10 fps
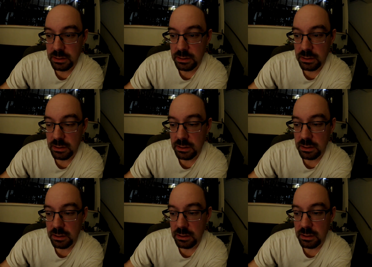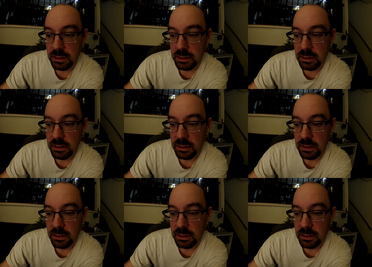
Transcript: Nothing is said.